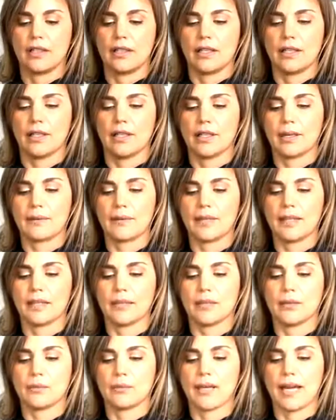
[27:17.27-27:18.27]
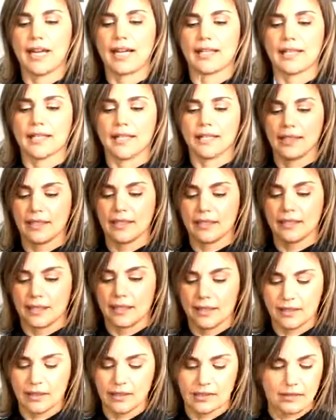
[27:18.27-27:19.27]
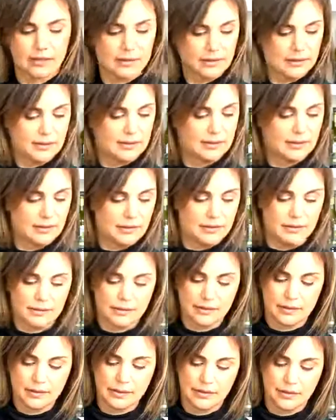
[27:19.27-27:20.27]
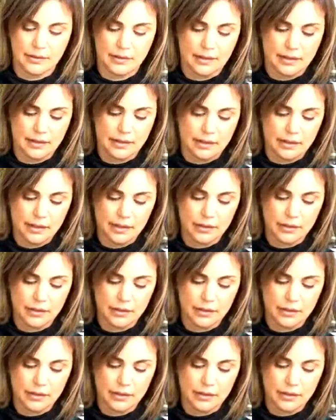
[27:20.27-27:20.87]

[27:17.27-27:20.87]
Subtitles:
And I might go back in. I